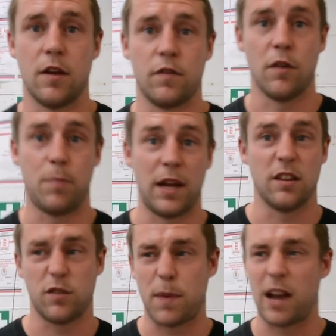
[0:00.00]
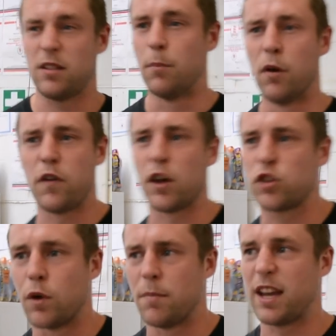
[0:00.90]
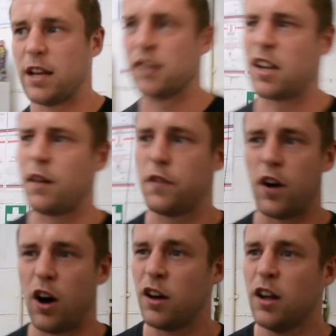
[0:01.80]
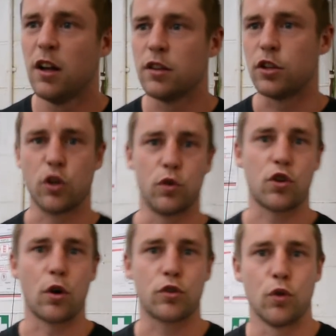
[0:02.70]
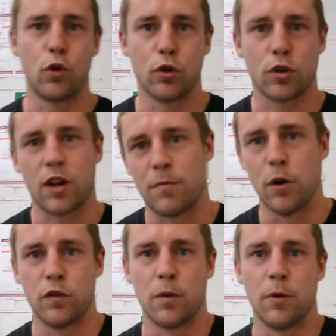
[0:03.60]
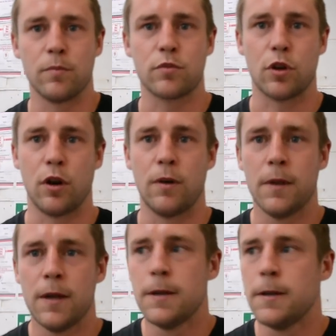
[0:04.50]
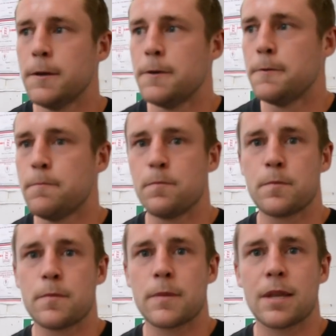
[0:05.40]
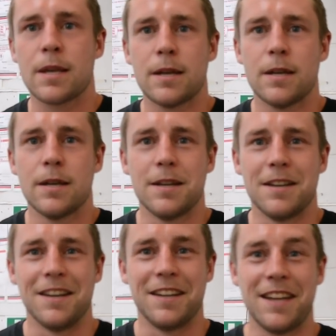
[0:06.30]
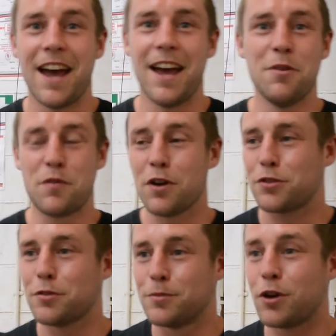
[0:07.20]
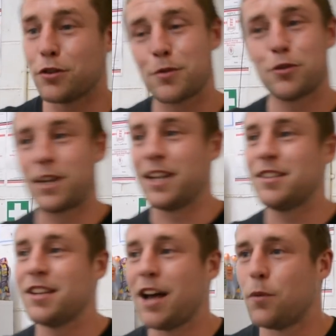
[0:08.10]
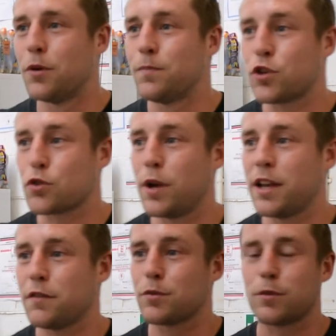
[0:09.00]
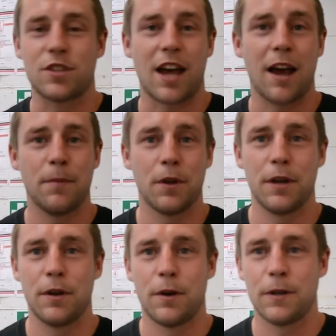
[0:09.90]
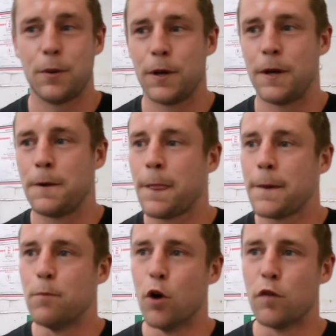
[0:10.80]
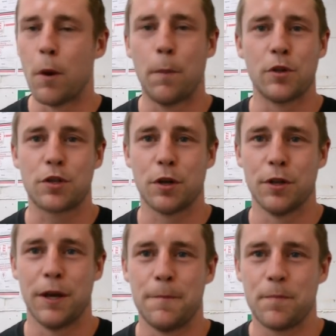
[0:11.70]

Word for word: yes. They've, been, they've spent a month or two in beginners, and I thought they're too strong, too good, and I've moved them up. So. There was a little kid out earlier on, he fucking good left ups he was. Yeah, we've got some, got some good kids in that one. Just want to give them some time though, you know, I don't want to move them up until they're